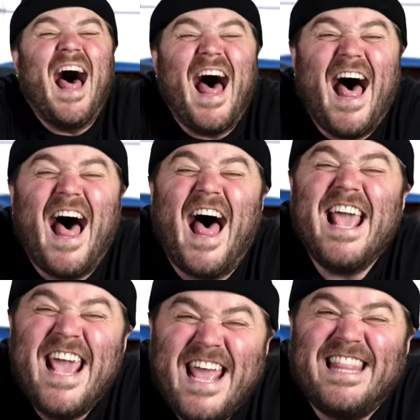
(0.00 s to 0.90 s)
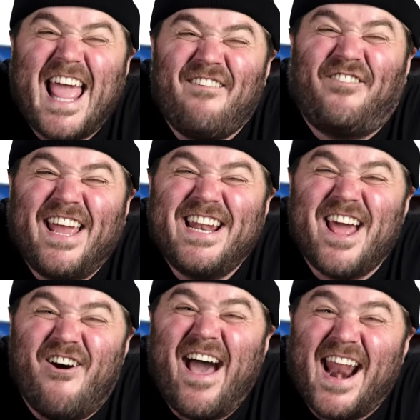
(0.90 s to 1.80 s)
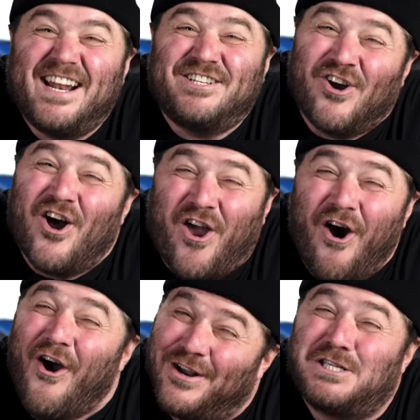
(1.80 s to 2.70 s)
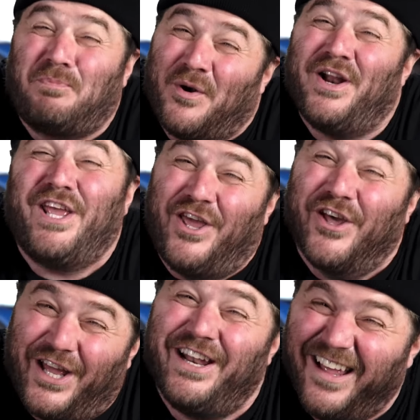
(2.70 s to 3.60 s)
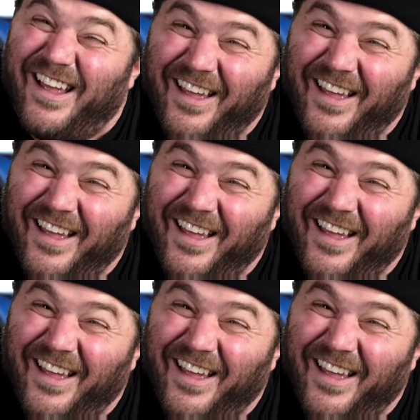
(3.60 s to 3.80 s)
uh, he definitely know how to draw cars pretty good.